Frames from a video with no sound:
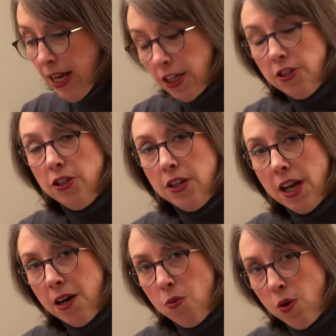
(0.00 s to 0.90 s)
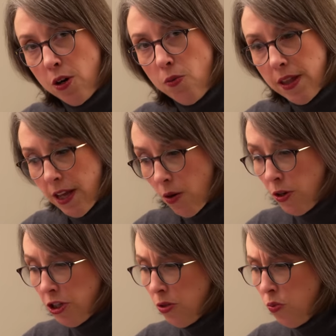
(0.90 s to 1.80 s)
until you kind of work with it,
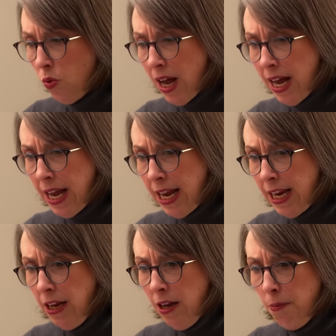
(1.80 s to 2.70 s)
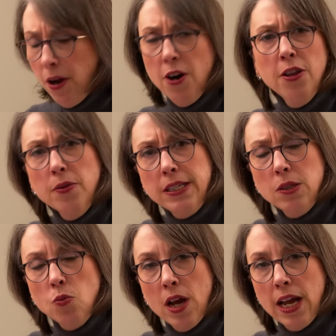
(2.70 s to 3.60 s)
which is why, part of the
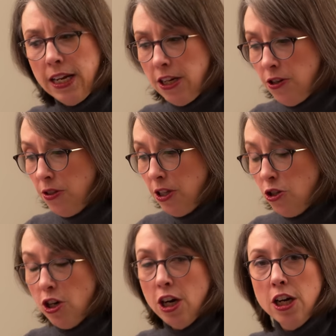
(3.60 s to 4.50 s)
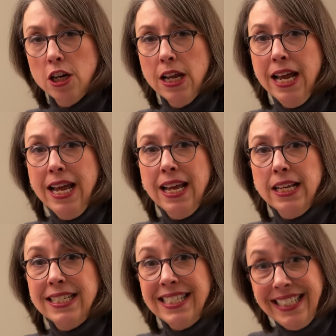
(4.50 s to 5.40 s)
reason why I use the shirt
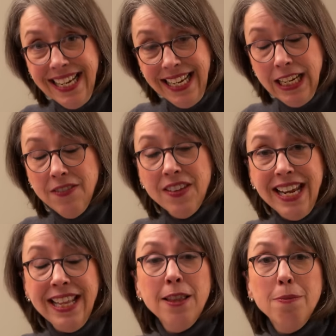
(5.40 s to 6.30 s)
sleeve in the